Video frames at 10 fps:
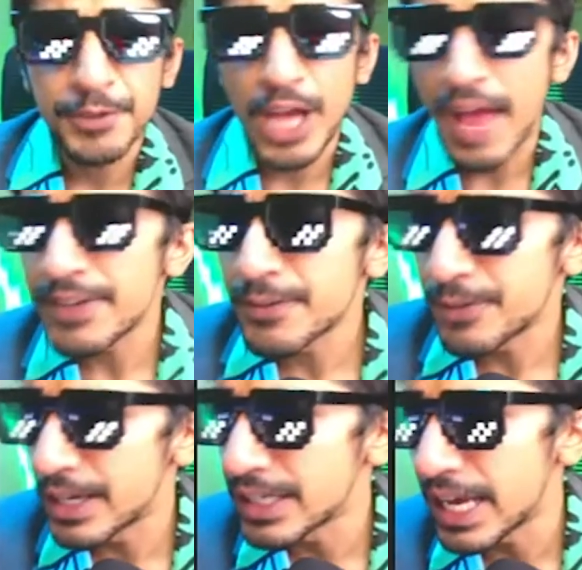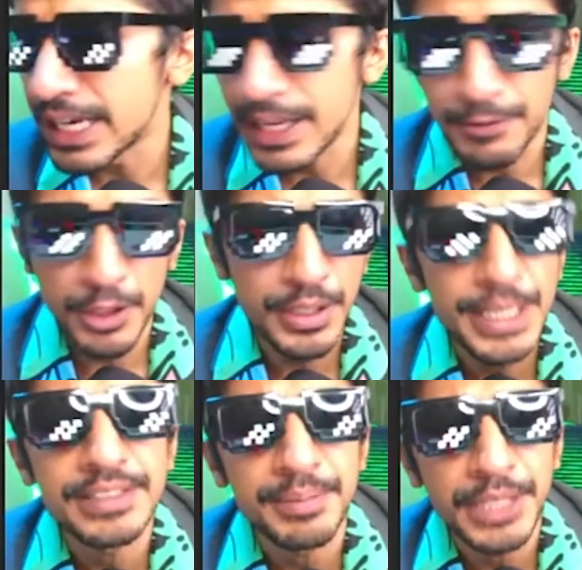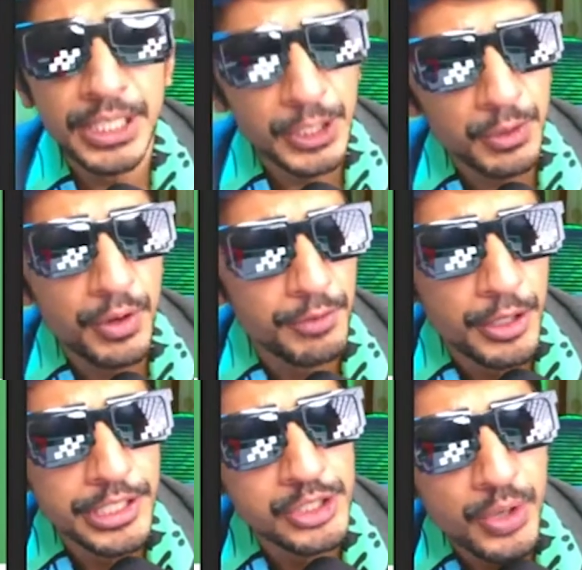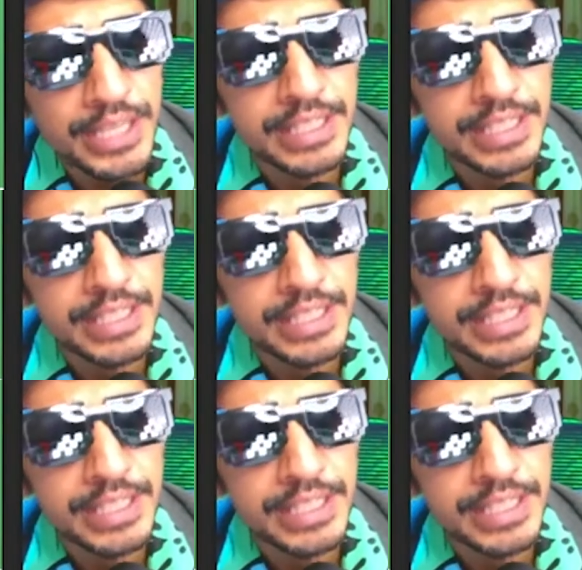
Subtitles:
you're having fun and if you're learning something new, if you're enjoying